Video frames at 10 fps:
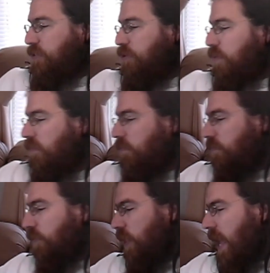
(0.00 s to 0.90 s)
two of them
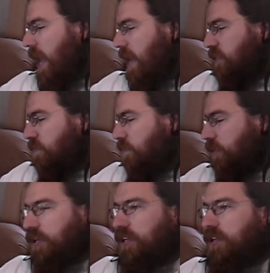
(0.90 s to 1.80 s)
for last,
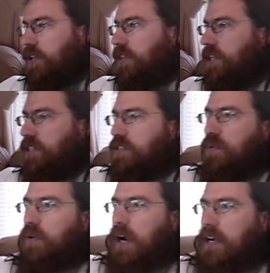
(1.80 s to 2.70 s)
but these
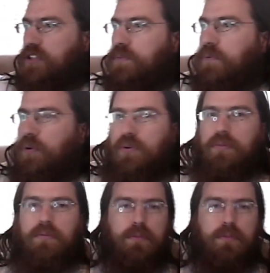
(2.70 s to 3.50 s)
two were actually more...